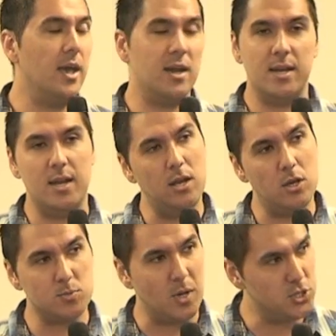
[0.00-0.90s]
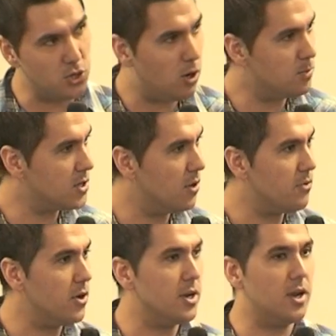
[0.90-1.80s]
And I nearly lost my jobs
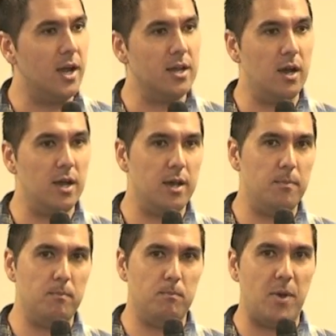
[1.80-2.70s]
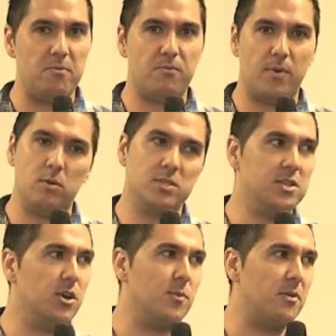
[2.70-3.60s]
over it. I was
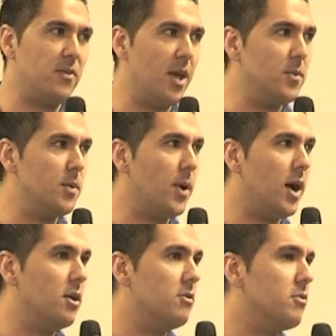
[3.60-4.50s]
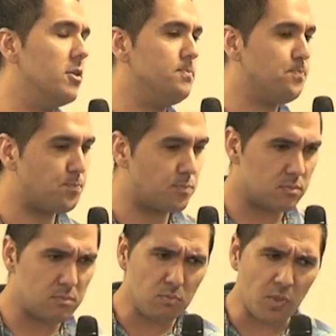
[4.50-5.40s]
tearing my family apart over it.
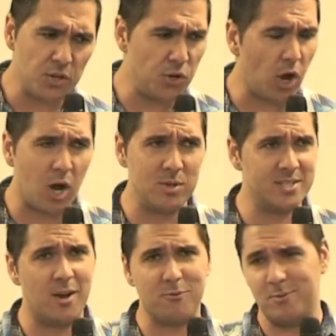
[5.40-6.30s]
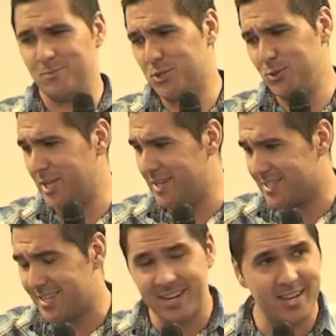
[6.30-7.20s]
I was out from Tuesday to
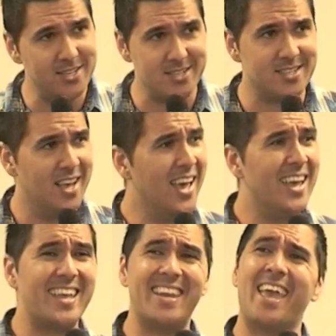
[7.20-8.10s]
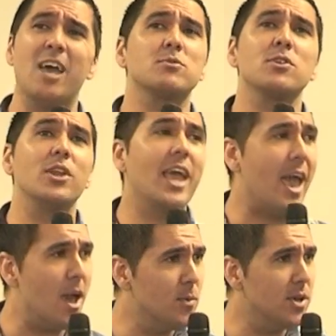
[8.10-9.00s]
Sunday just getting absolutely
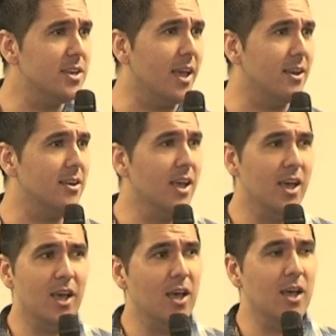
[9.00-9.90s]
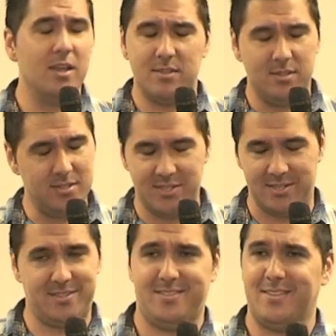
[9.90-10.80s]
hammered, and
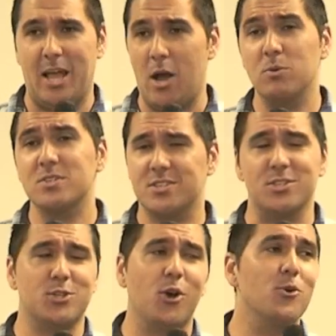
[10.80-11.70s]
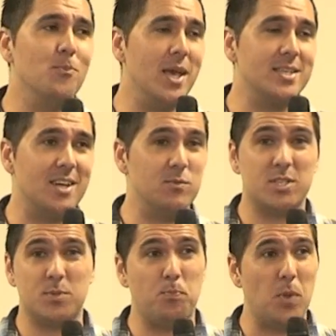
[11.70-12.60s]
I was just a total mess.
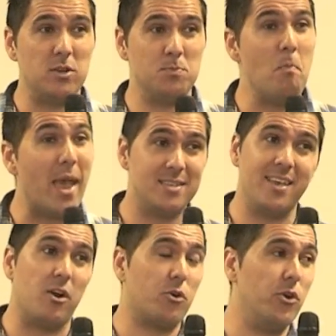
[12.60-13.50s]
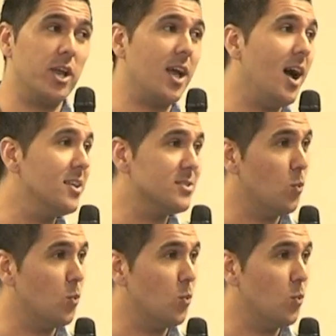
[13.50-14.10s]
I was maxing out credit cards